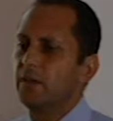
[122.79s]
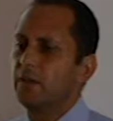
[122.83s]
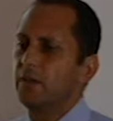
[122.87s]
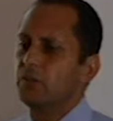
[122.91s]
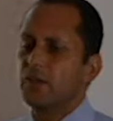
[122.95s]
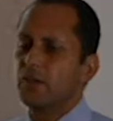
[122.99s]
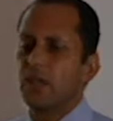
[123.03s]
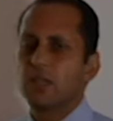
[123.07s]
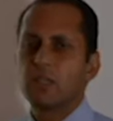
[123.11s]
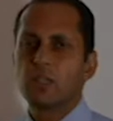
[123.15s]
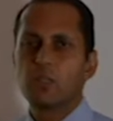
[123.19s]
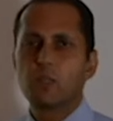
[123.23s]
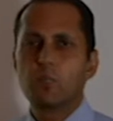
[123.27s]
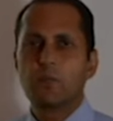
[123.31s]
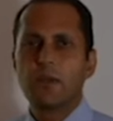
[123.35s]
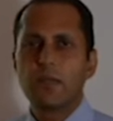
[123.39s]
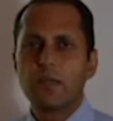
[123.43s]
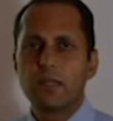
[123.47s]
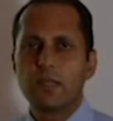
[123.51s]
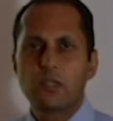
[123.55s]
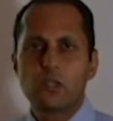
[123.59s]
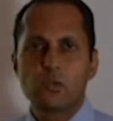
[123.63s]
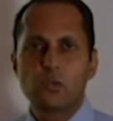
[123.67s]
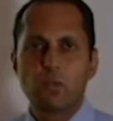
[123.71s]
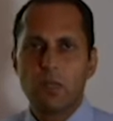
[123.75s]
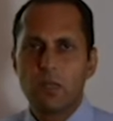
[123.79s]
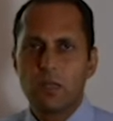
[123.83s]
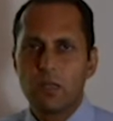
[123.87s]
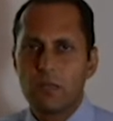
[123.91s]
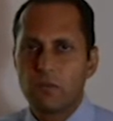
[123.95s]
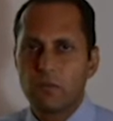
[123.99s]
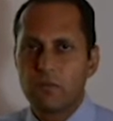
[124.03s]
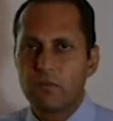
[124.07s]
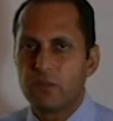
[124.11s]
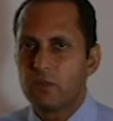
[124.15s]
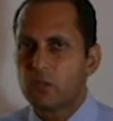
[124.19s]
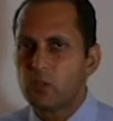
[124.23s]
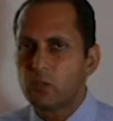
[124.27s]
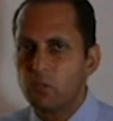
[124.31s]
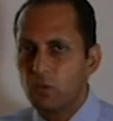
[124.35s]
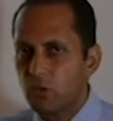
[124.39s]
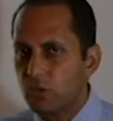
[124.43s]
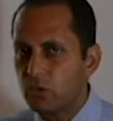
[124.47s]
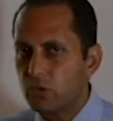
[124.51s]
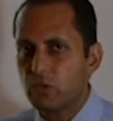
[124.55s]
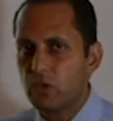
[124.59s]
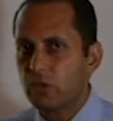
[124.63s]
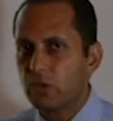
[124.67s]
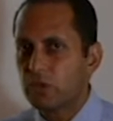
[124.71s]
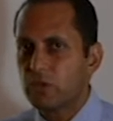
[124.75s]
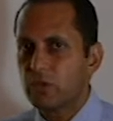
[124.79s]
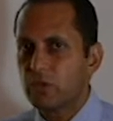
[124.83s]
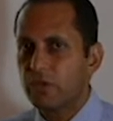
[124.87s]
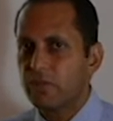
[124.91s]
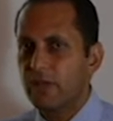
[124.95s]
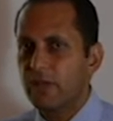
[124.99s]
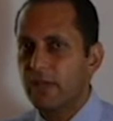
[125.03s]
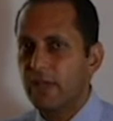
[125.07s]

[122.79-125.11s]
She has pain and swelling of the small joints of